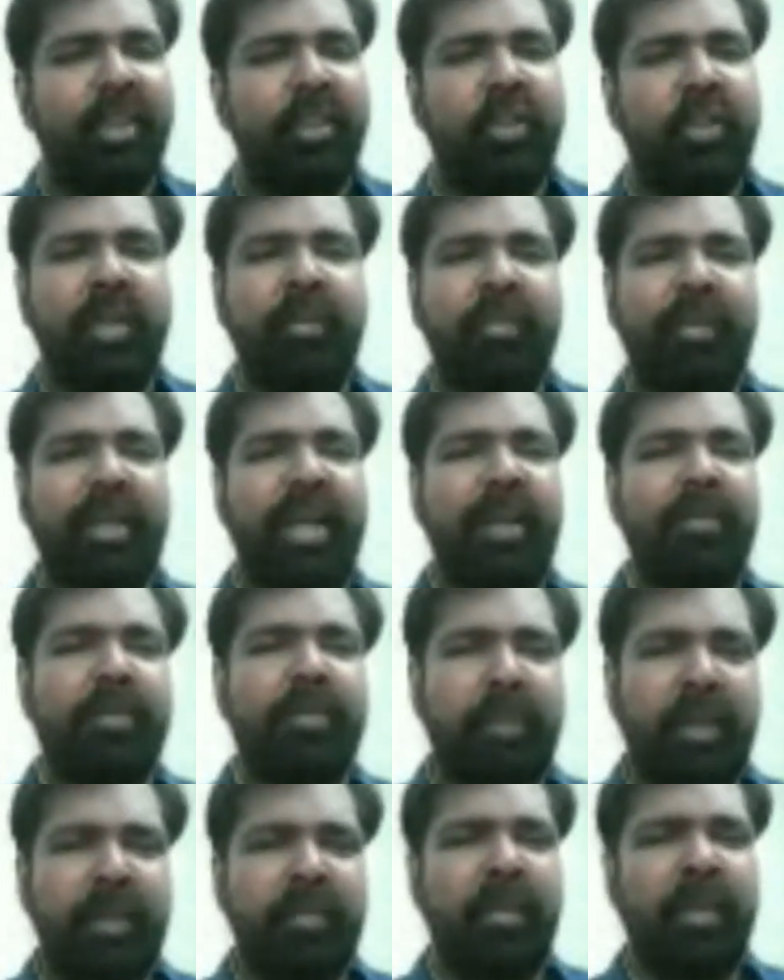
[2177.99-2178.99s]
So sometimes
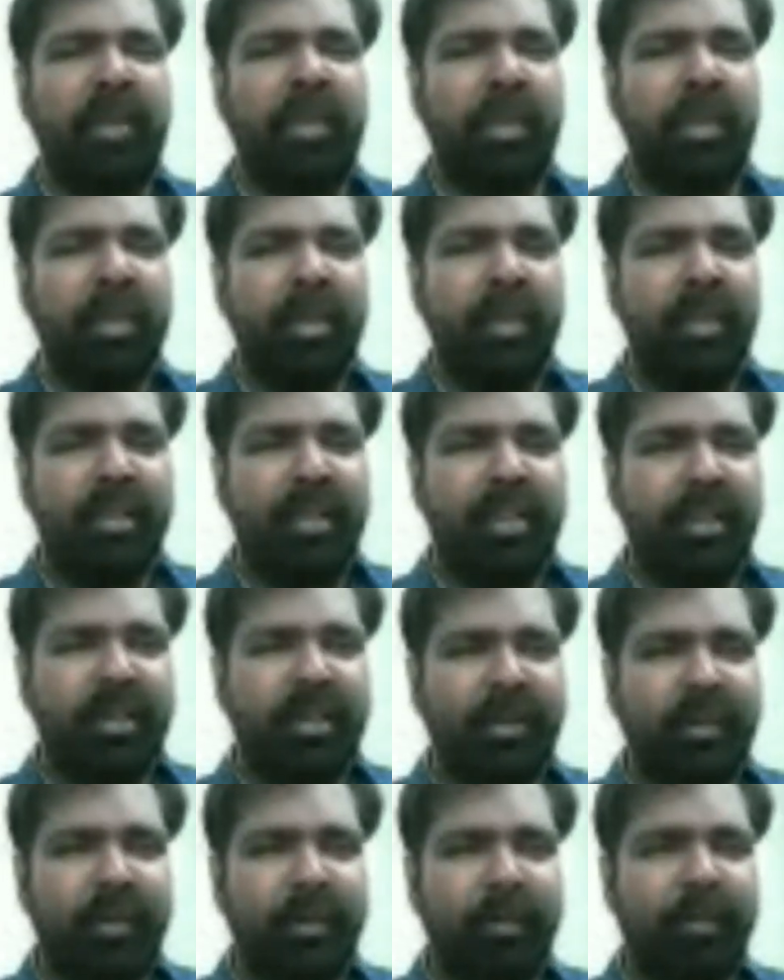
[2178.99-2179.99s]
Padma
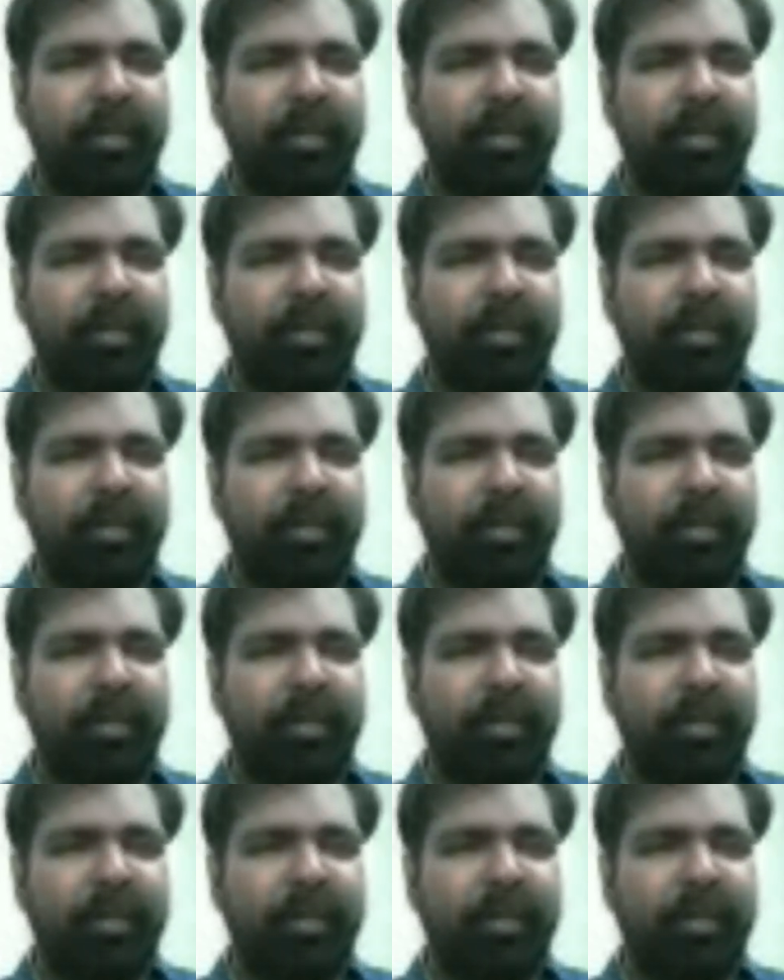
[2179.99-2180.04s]
uh,